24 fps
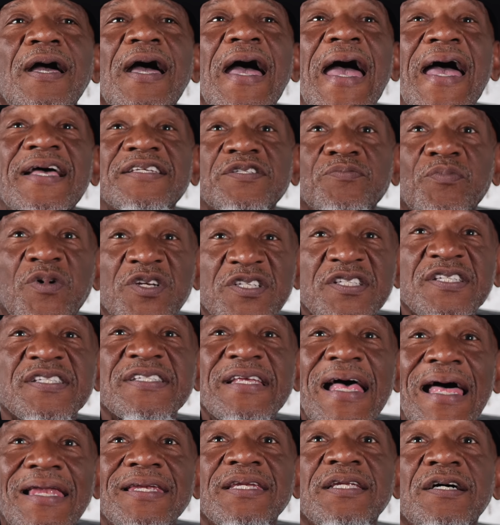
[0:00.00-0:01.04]
As much as
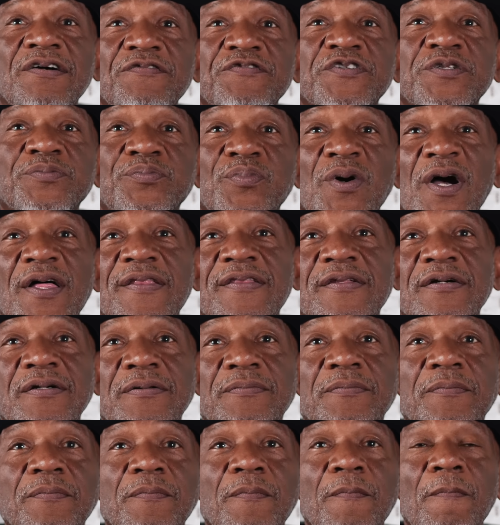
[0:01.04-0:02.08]
I love the brother,
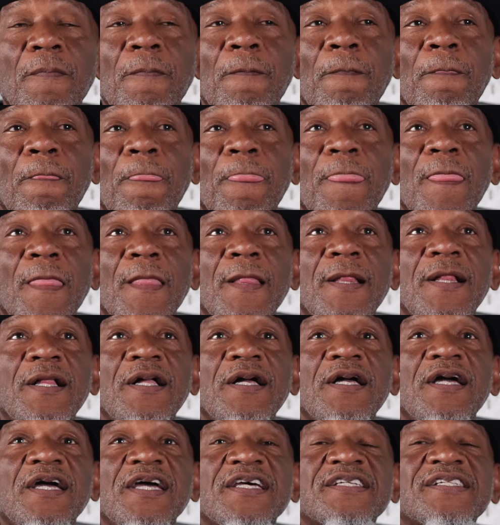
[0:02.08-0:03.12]

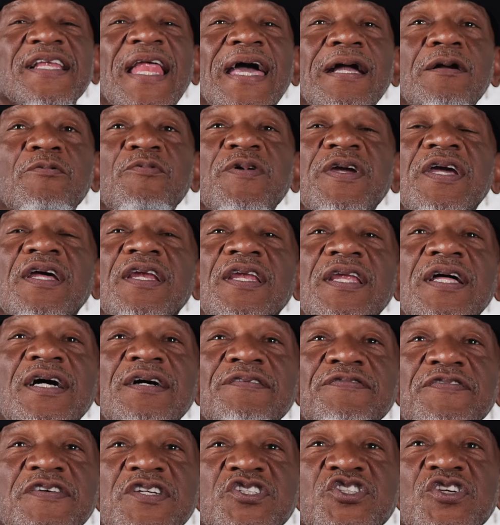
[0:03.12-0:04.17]
it's like we can
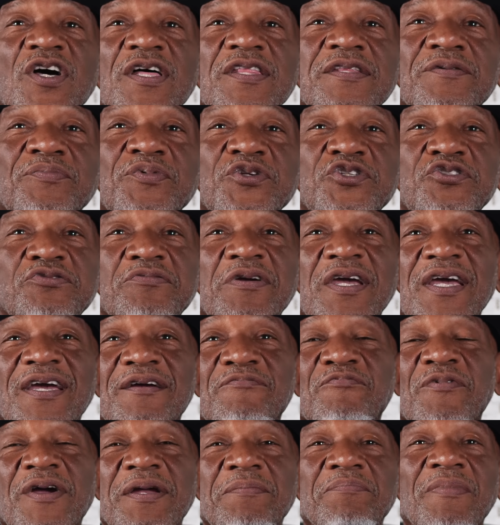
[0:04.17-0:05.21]
love each other, but you
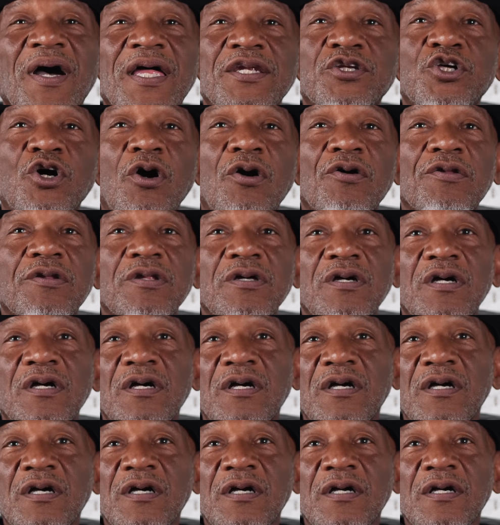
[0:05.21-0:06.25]
can't rape my daughter.
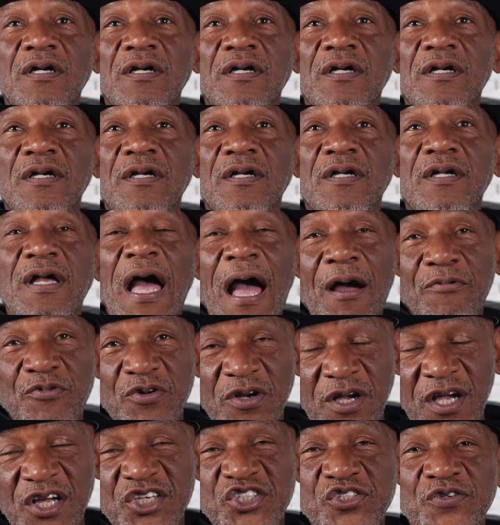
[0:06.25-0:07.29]
Mm-hmm. I will
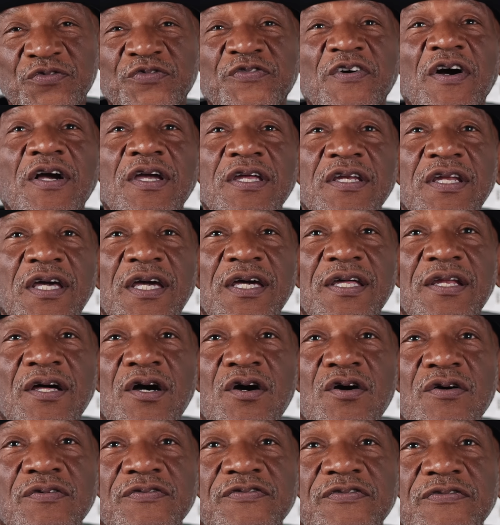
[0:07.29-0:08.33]
cut your fucking head
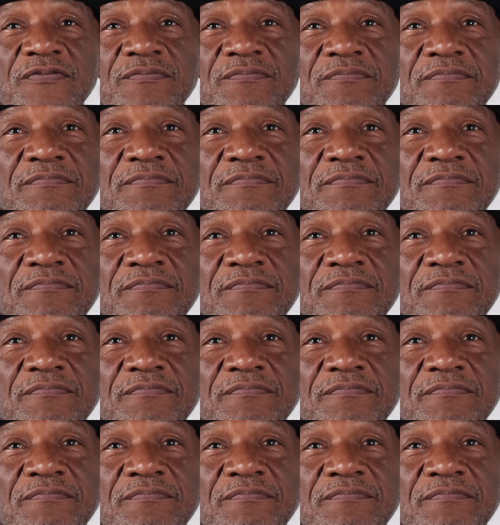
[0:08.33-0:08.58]
off.